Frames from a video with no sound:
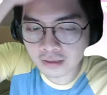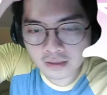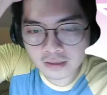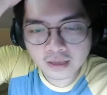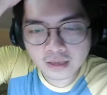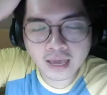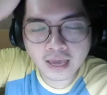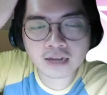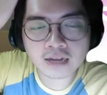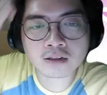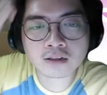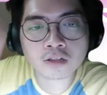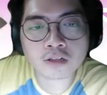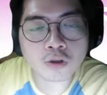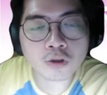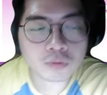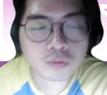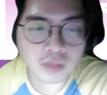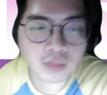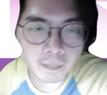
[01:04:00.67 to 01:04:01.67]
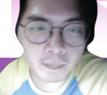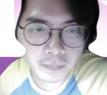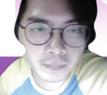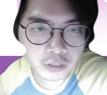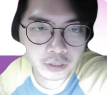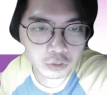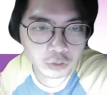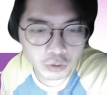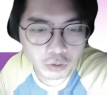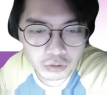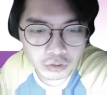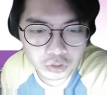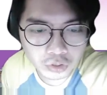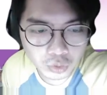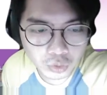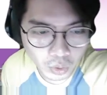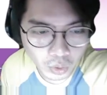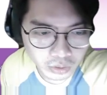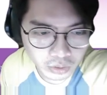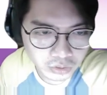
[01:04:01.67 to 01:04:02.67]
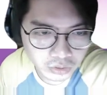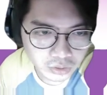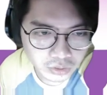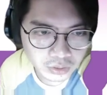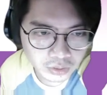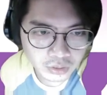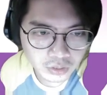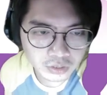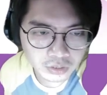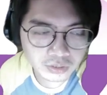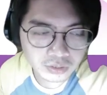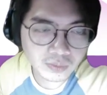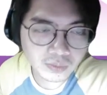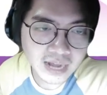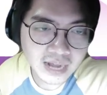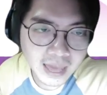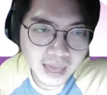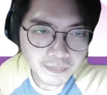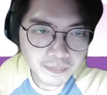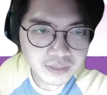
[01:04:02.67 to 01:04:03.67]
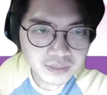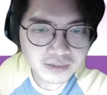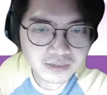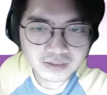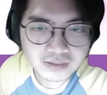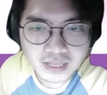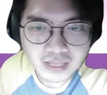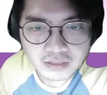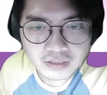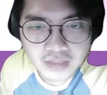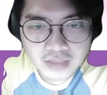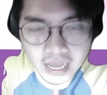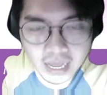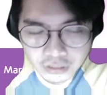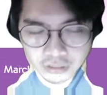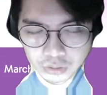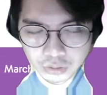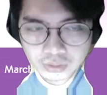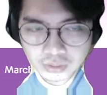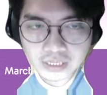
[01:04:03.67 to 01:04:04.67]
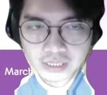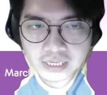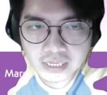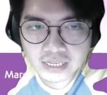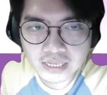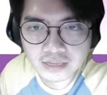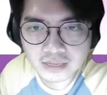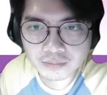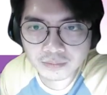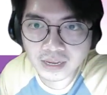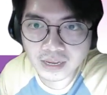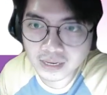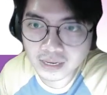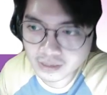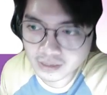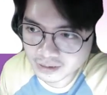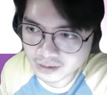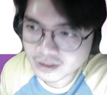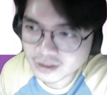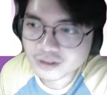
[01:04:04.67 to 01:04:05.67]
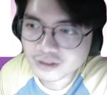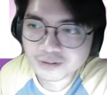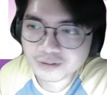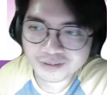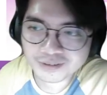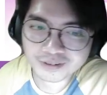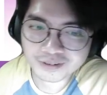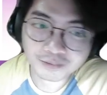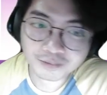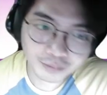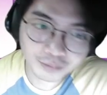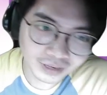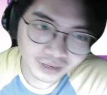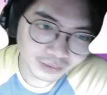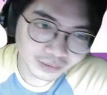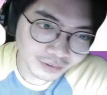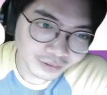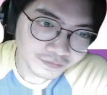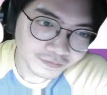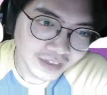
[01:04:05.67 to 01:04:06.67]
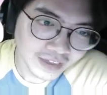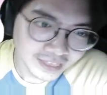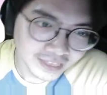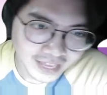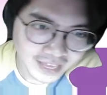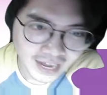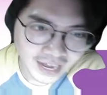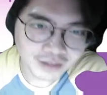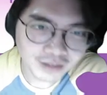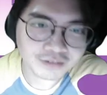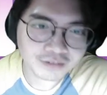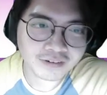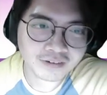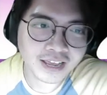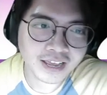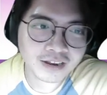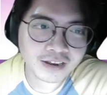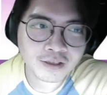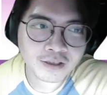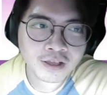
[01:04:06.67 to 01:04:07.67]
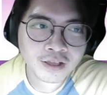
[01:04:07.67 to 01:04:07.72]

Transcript: at a low temperature source. So what happens is that naturally, well, we'll find that out, right?